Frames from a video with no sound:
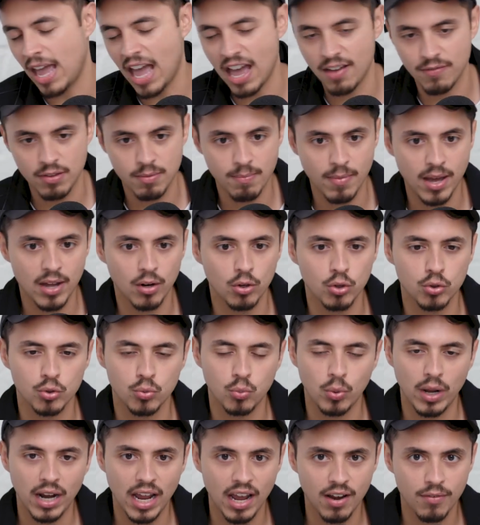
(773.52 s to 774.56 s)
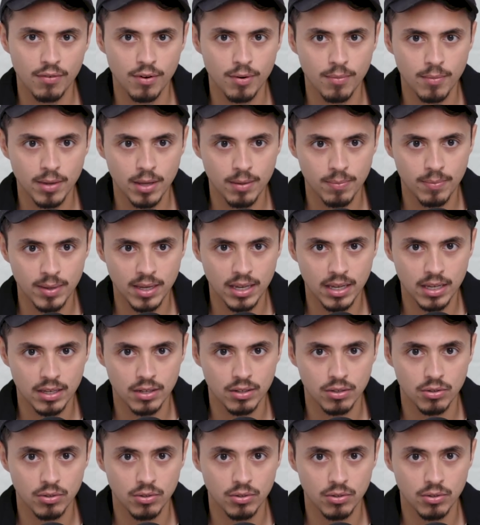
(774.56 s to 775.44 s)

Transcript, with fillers: heavy metals, whatever it may be,